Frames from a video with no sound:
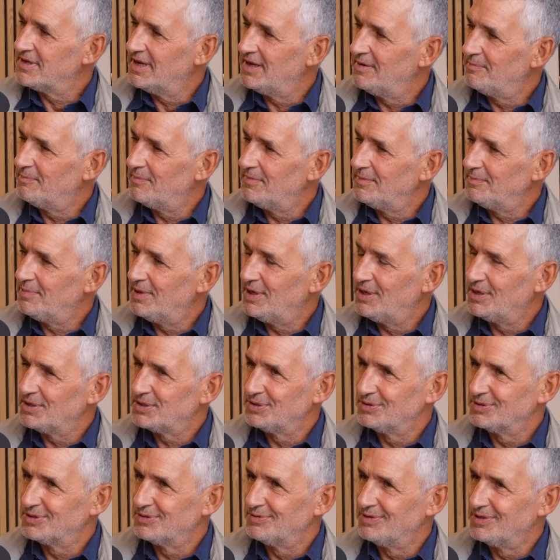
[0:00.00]
so I'm
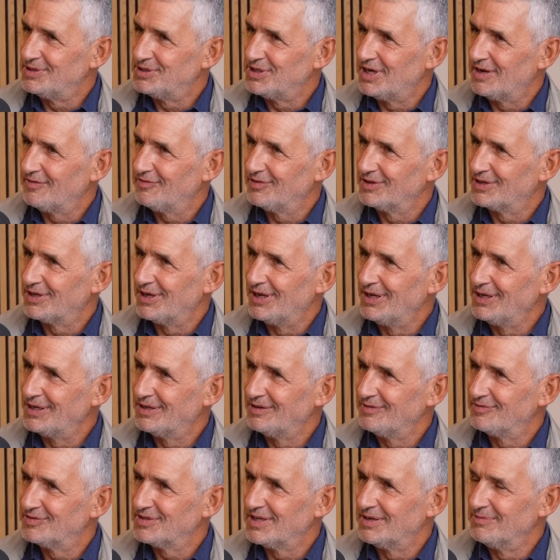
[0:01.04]
partial to a Jaffa
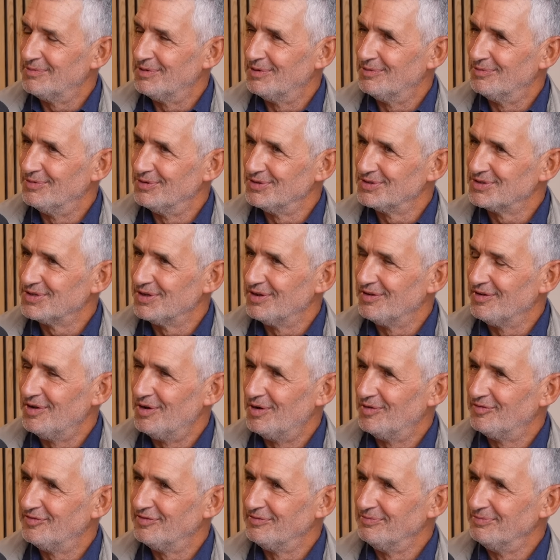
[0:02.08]
cake if someone was
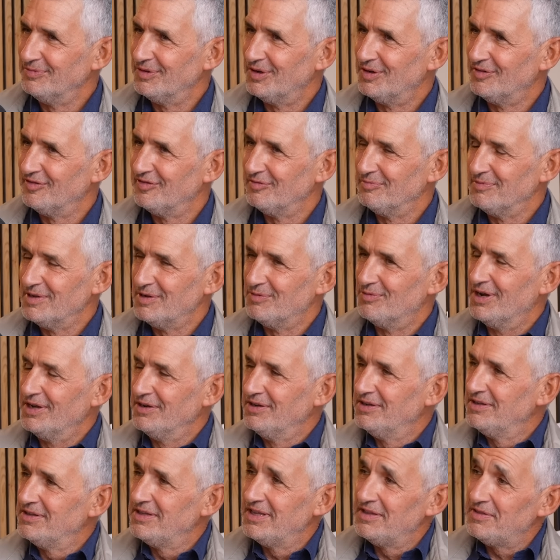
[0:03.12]
so offer, offer me
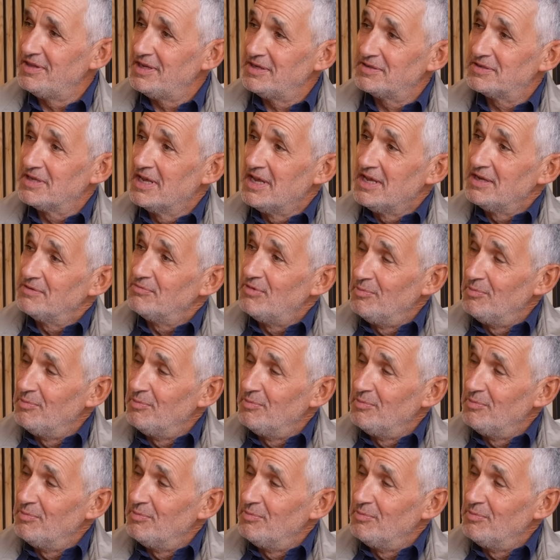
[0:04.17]
one. These yeah.